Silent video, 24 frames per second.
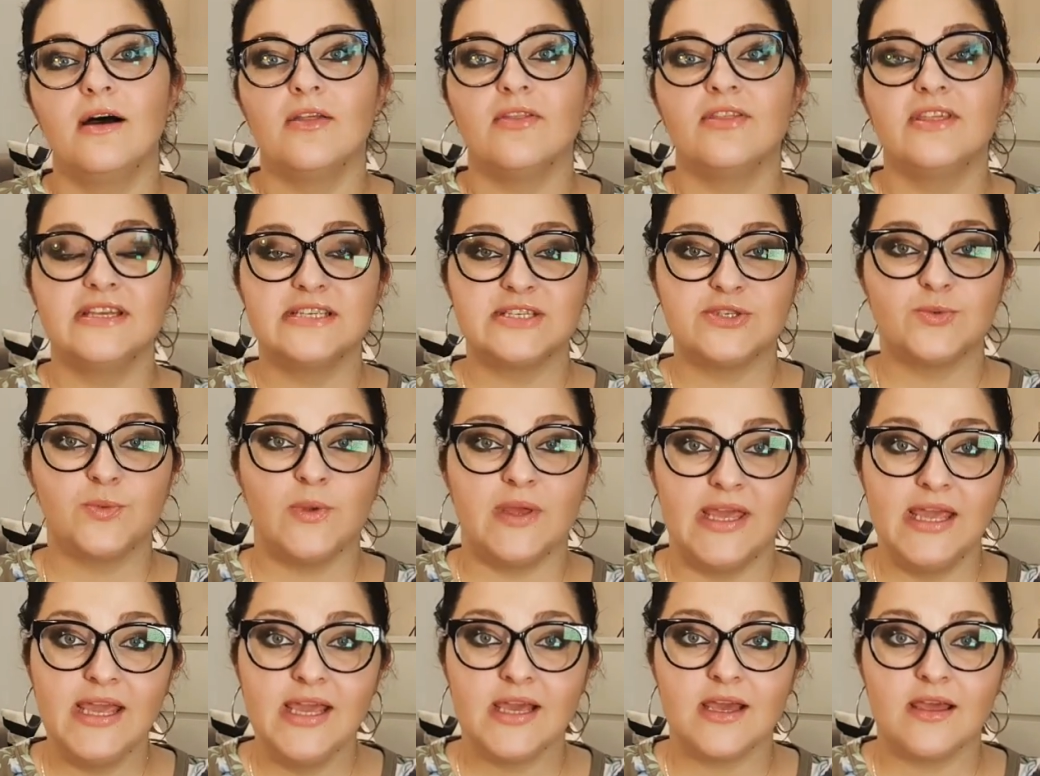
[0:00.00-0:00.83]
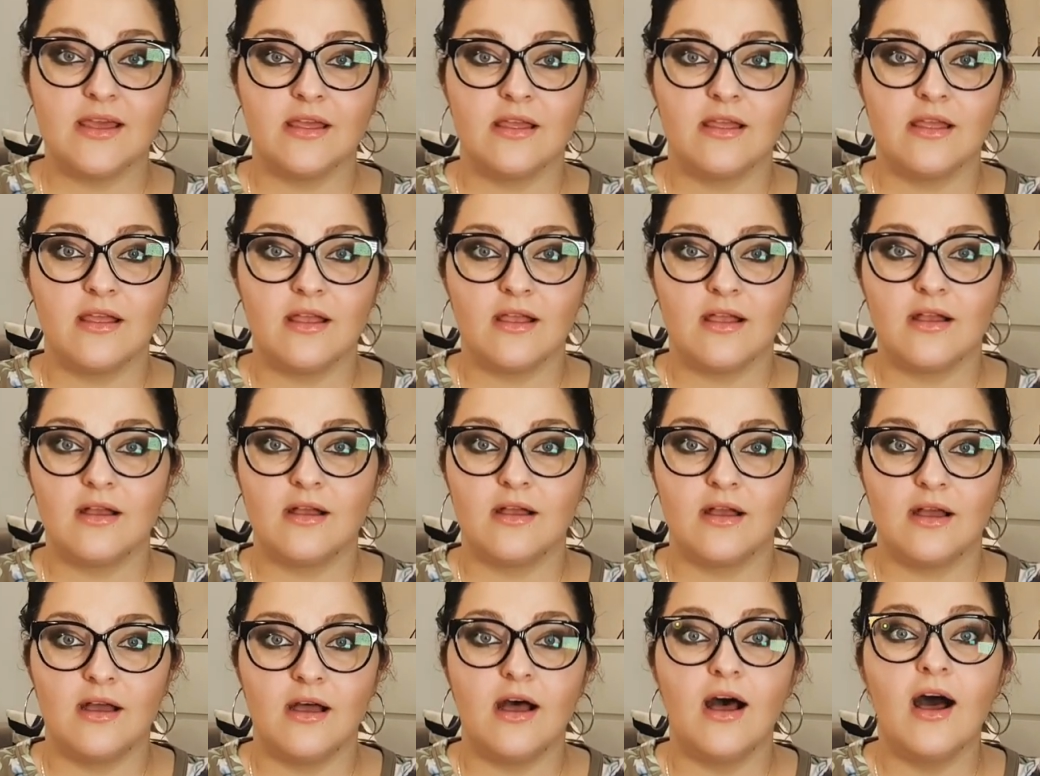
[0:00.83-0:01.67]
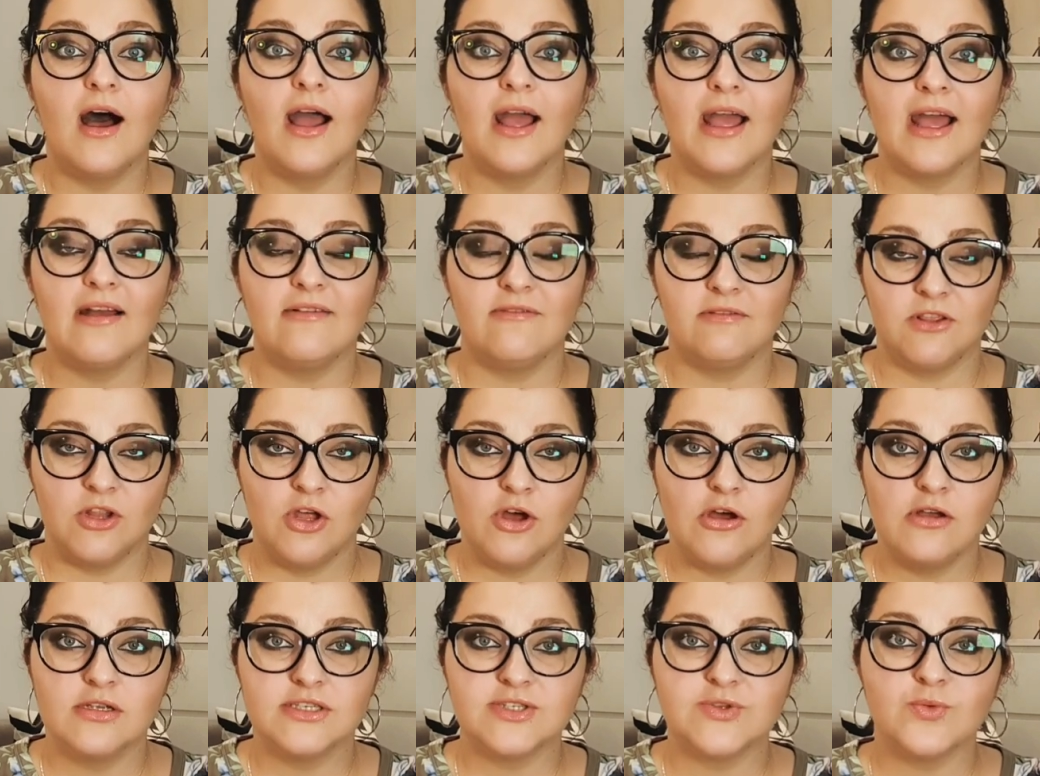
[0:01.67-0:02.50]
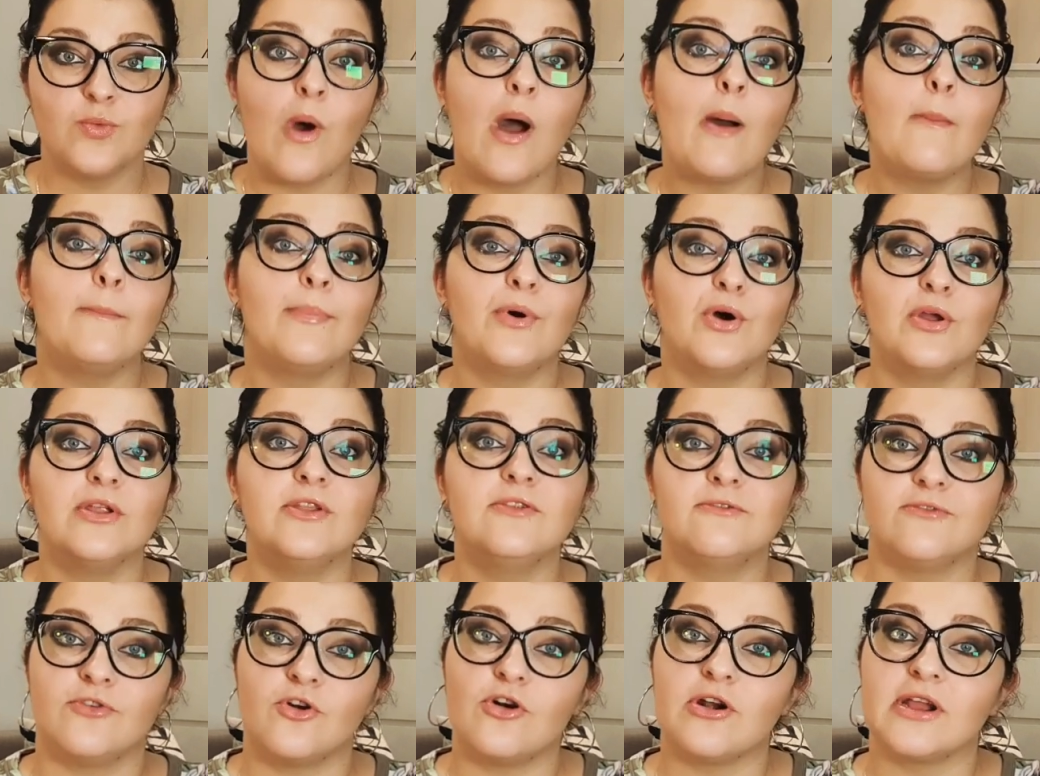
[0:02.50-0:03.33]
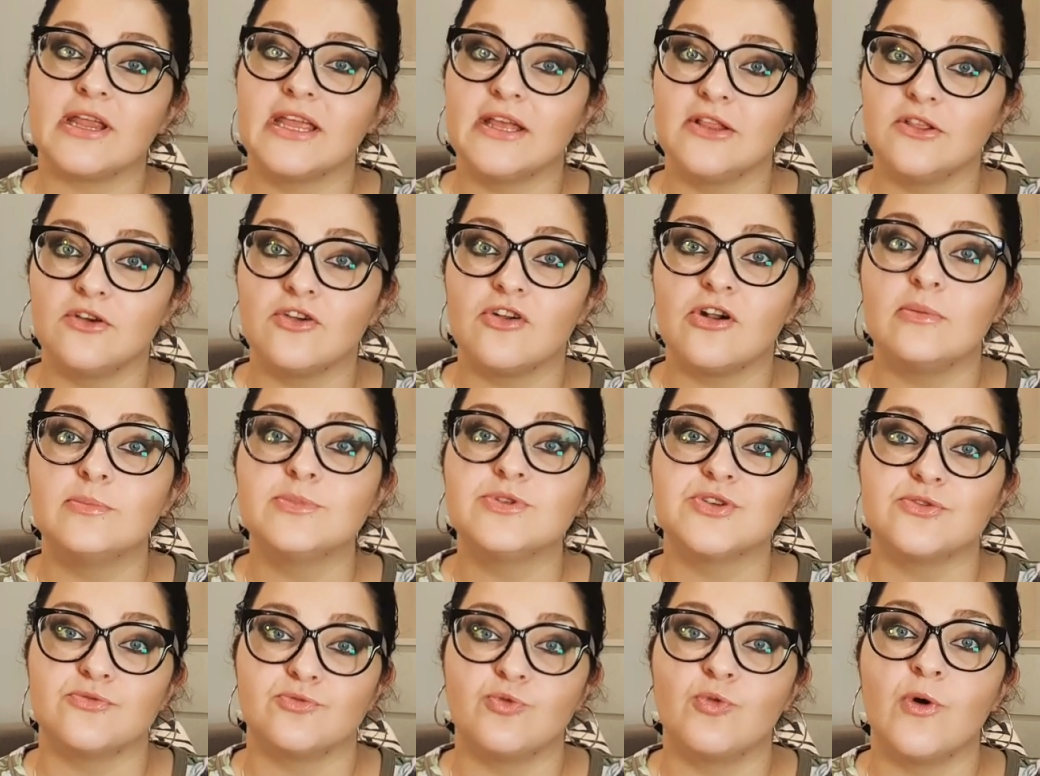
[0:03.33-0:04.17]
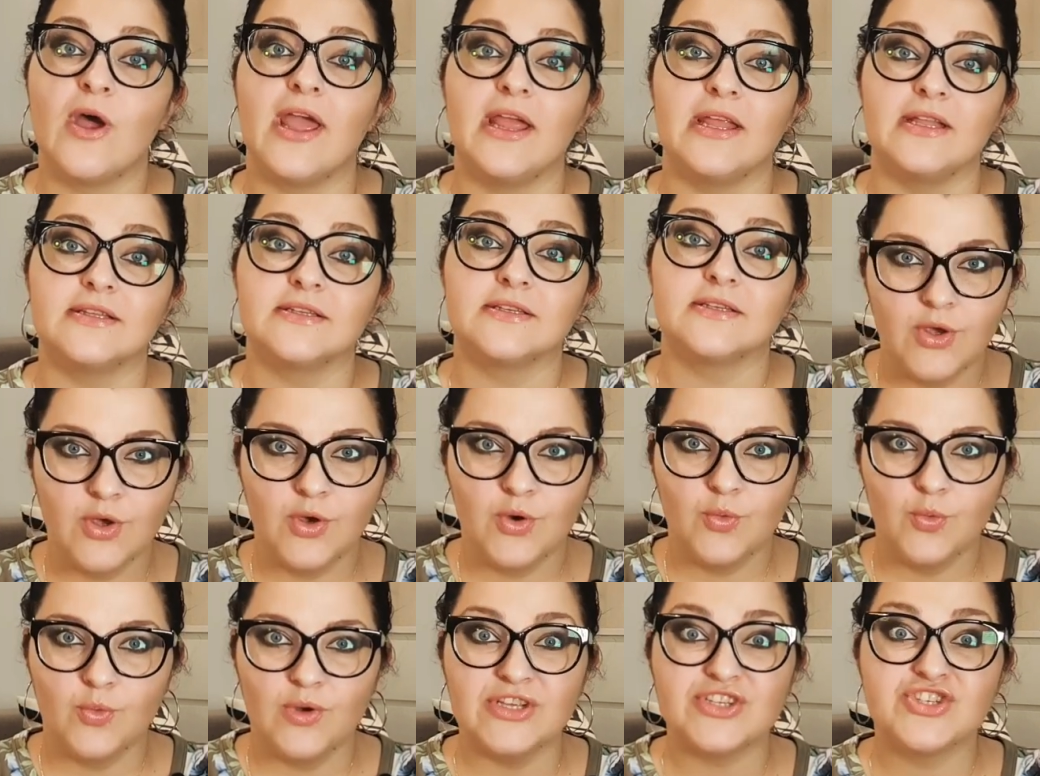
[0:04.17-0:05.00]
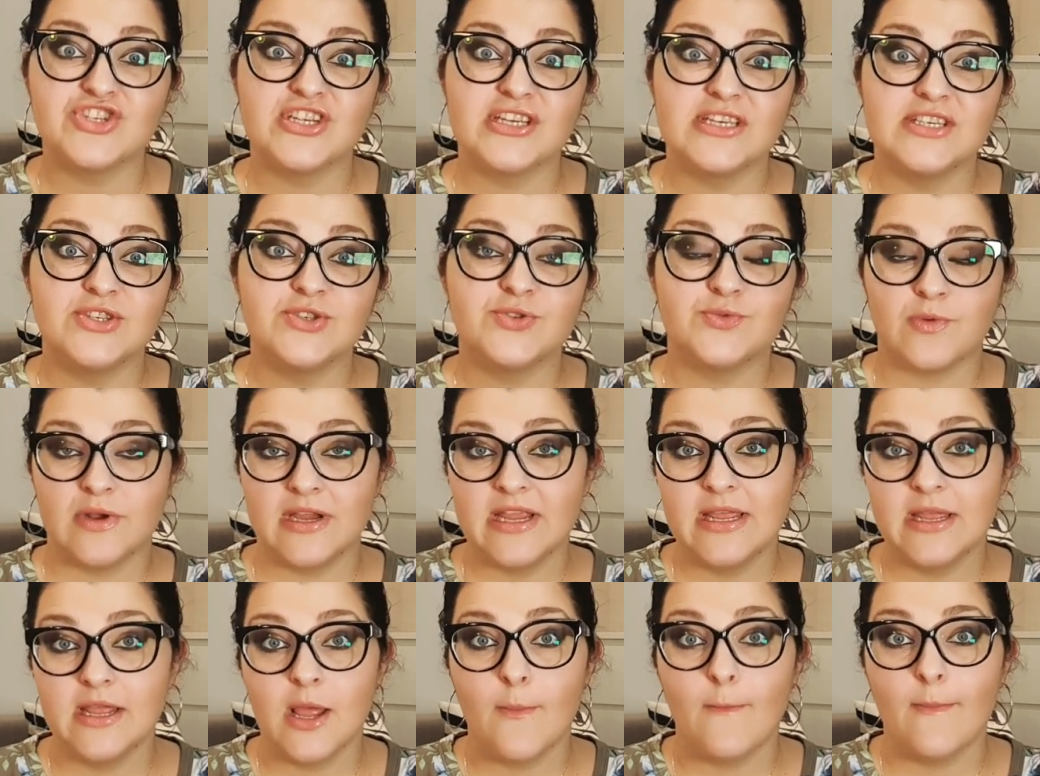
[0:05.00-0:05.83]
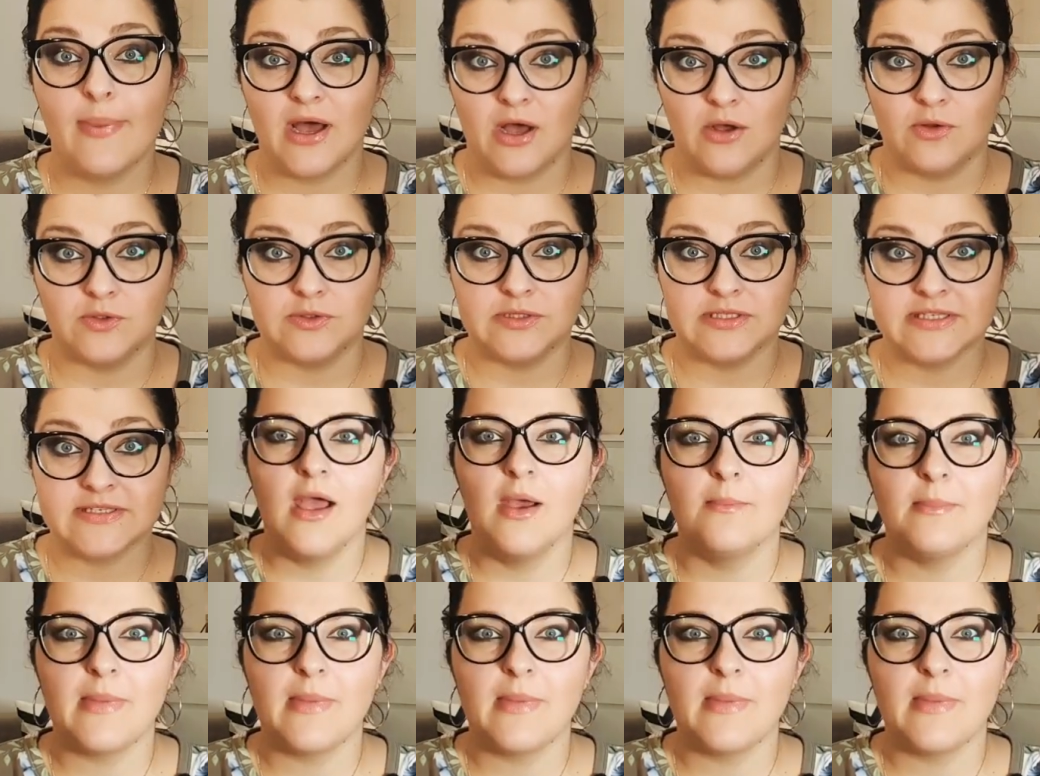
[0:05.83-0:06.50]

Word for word: this week I have lost 1.4 kilograms of weight, which is 3 pounds.